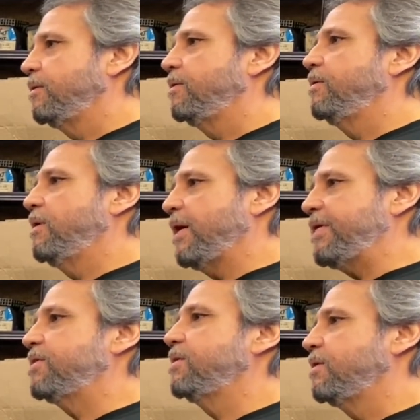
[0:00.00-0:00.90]

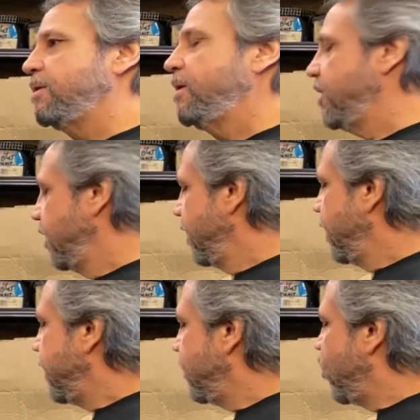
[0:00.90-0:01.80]
Nice.
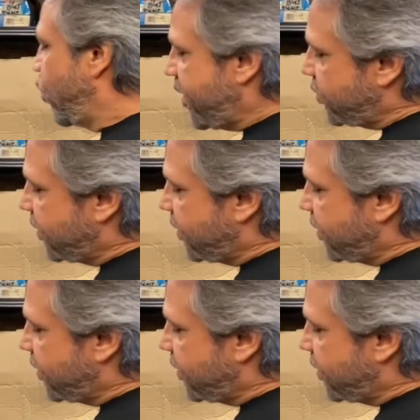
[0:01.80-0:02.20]
What did you